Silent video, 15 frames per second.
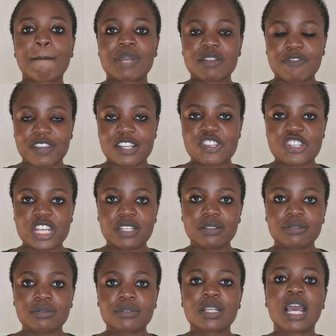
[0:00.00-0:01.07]
prevention,
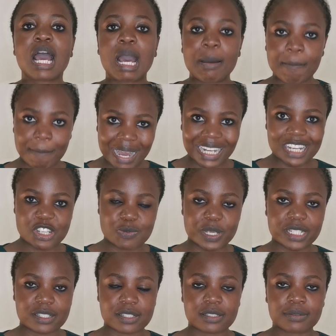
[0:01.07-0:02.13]

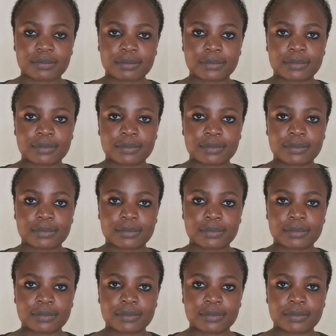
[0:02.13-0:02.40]
management.